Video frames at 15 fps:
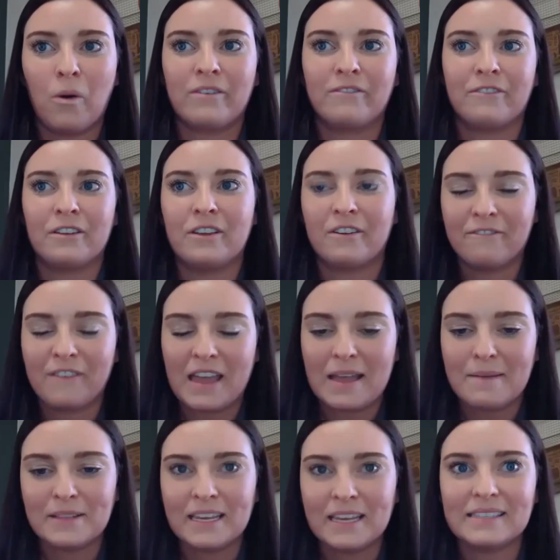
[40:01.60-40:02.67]
corn for their
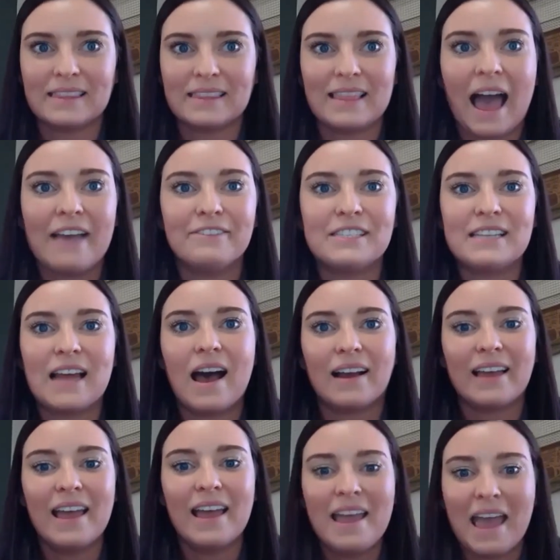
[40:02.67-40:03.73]
families, livestock,
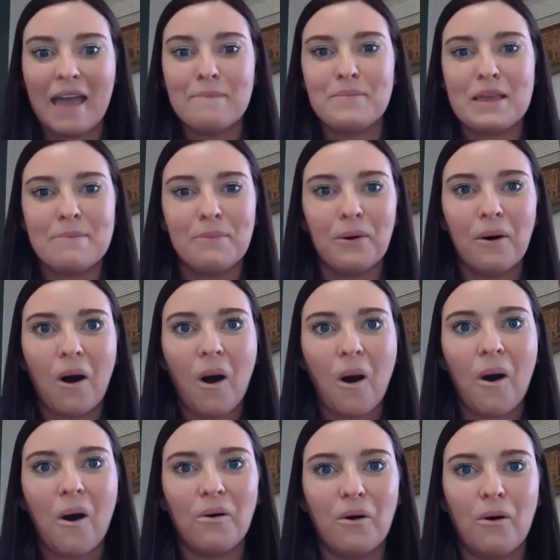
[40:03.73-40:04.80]
and people
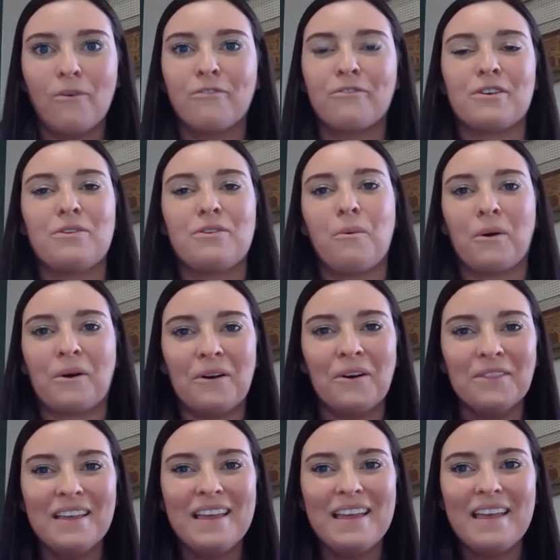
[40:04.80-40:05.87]
all over the world.